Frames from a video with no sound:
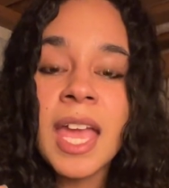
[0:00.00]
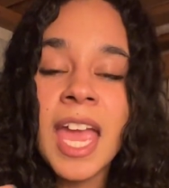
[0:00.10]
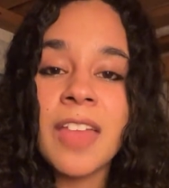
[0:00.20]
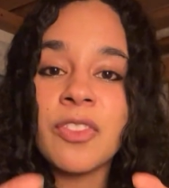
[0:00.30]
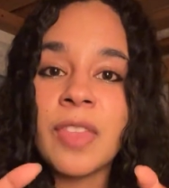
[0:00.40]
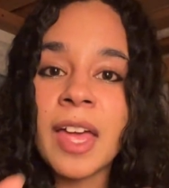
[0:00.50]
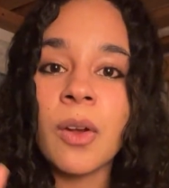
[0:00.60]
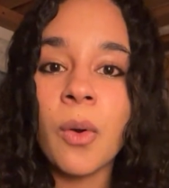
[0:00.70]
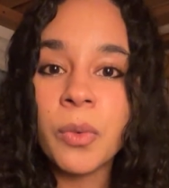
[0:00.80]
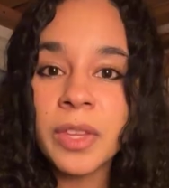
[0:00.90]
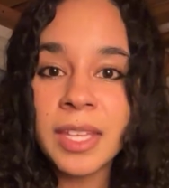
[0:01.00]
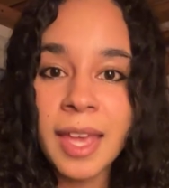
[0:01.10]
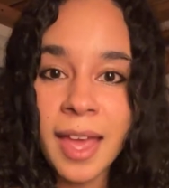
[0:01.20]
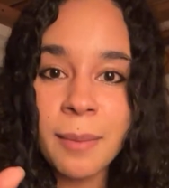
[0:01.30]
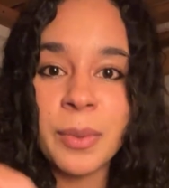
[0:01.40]
And that only
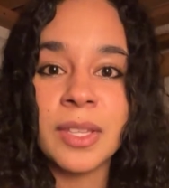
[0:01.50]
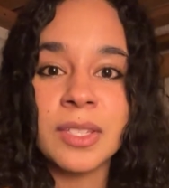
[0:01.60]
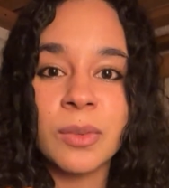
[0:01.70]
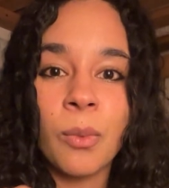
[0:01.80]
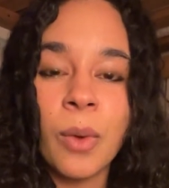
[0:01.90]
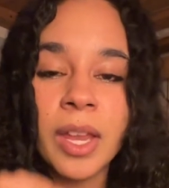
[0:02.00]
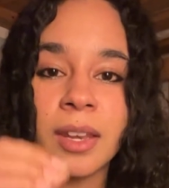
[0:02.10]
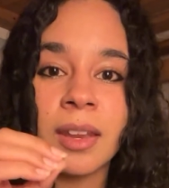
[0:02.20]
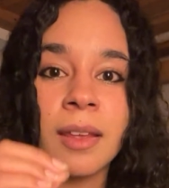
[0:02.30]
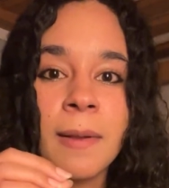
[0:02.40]
happens when,